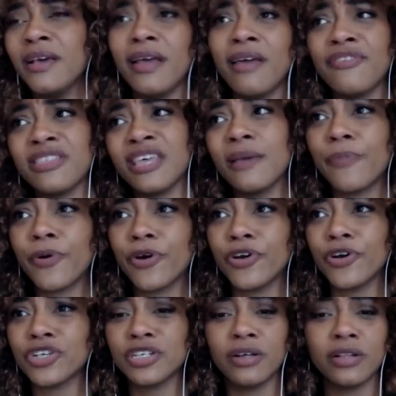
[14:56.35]
Everything
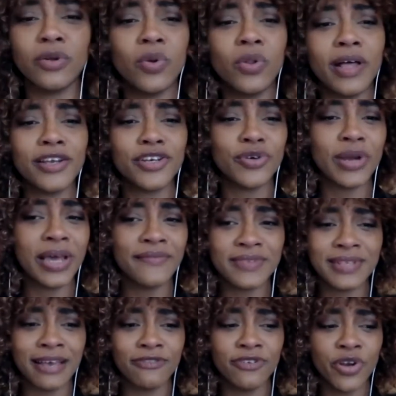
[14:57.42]
personal and all our triumphs
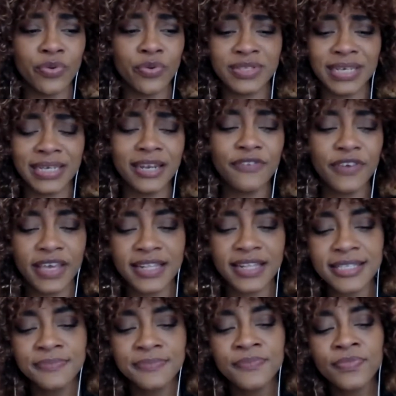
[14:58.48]
have no
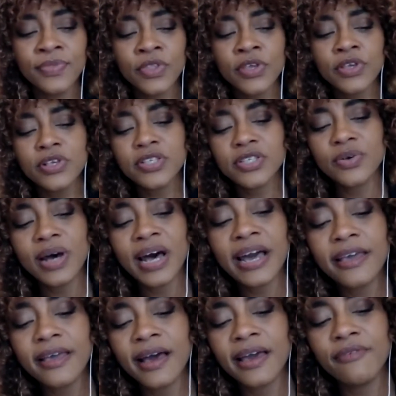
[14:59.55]
significance. So
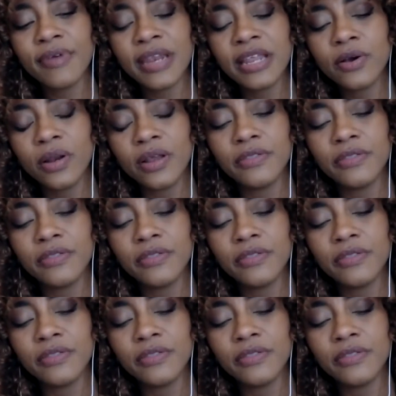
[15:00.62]
I really call